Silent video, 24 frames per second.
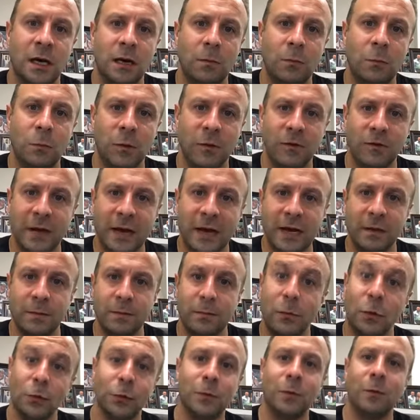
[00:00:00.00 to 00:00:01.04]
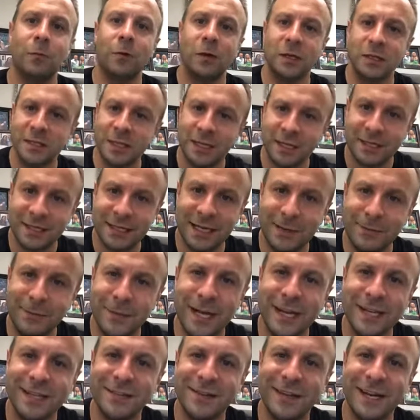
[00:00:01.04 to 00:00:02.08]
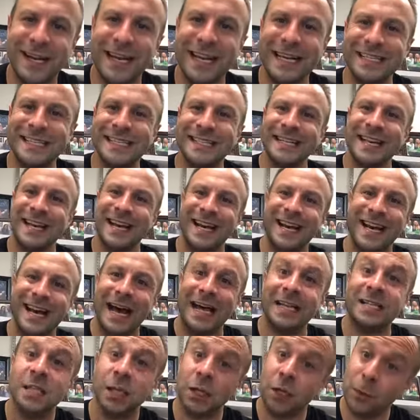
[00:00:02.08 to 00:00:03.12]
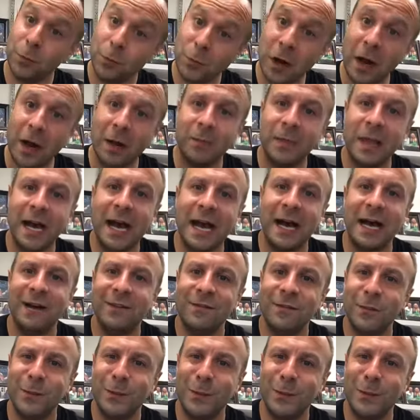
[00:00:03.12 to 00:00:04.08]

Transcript: we've had multiple ones on the same day. So I guess that's a good problem to have.